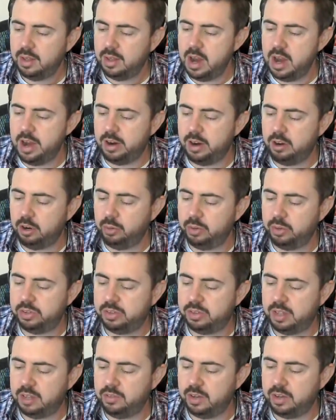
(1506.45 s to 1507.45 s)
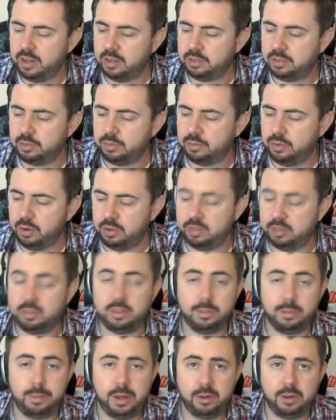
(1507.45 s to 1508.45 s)
Arrow is giving us, of course, this is the
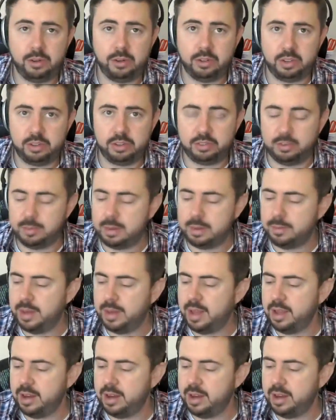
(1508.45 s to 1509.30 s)
big release for me, Matt.